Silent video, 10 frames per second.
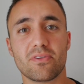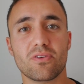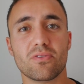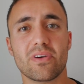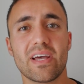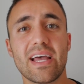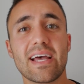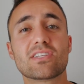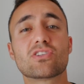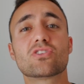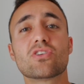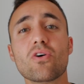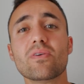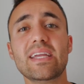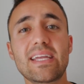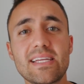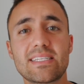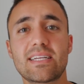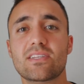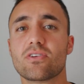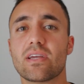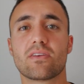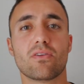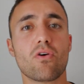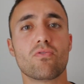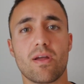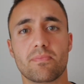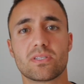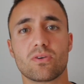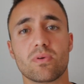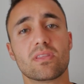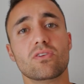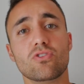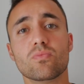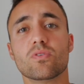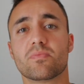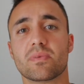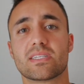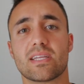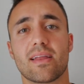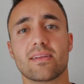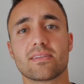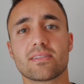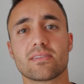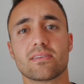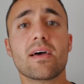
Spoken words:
for you. It's so easy to get no reps with the new movement standards.